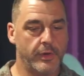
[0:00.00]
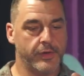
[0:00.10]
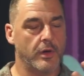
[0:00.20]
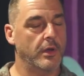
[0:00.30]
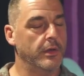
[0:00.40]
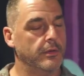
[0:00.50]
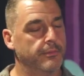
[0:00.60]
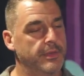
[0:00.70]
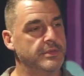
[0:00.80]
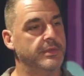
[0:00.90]
on,
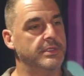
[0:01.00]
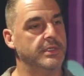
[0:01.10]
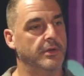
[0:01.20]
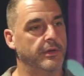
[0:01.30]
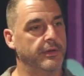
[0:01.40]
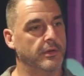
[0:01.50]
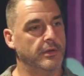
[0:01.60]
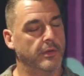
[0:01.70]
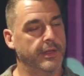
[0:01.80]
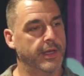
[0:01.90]
busy, and
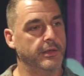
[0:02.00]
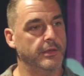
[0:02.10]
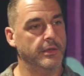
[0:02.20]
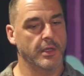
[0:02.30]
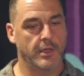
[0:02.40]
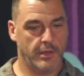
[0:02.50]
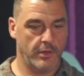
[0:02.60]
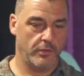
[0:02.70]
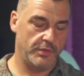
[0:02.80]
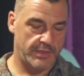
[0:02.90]
all that. And, you
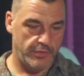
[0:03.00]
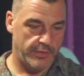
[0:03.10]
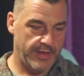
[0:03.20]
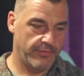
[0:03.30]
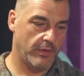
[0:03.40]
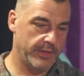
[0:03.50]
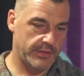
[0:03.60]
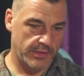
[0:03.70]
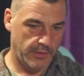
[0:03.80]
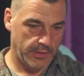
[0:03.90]
know, you said you gave all
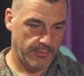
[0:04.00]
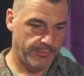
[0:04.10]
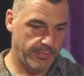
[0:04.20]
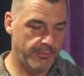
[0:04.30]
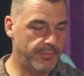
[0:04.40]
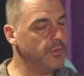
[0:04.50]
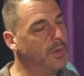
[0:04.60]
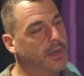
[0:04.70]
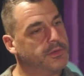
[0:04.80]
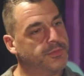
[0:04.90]
this to the Be
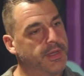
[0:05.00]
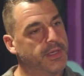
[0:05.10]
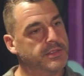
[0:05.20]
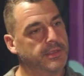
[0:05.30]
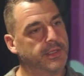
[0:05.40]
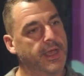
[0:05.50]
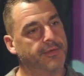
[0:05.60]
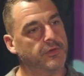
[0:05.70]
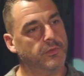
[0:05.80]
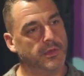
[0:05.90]
Well space and then
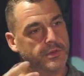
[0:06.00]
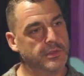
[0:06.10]
afterwards.